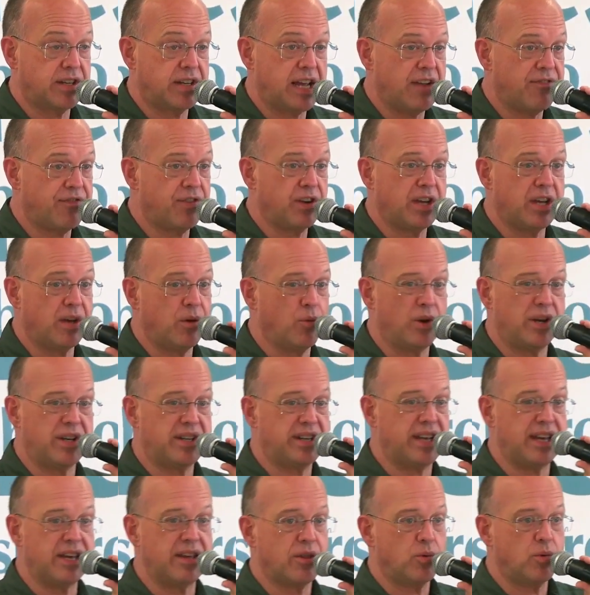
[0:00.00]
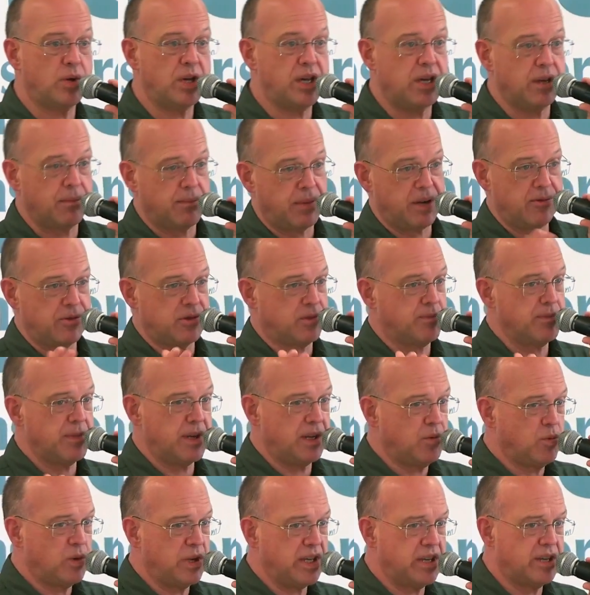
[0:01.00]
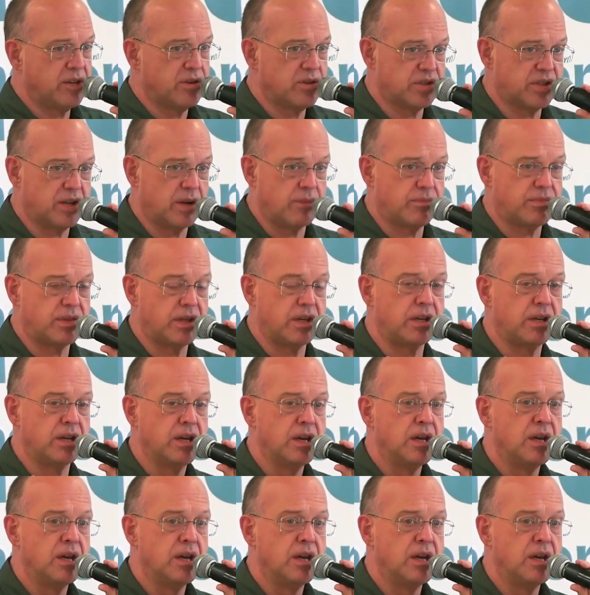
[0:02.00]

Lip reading: I forget what day of the week, but it was midweek or something.